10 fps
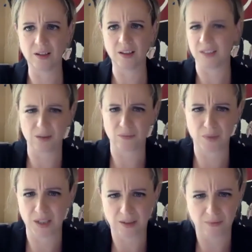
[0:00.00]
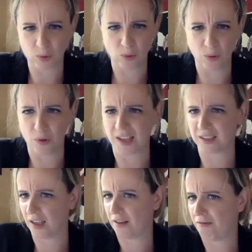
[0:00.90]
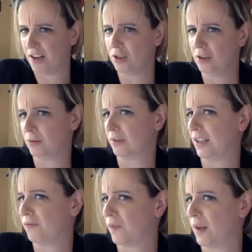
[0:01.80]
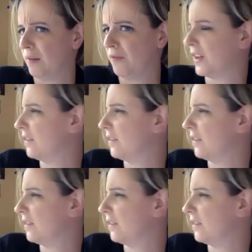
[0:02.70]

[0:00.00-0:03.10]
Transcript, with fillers: That's that's or, or that's unoriginal, or I, I, mm-hmm.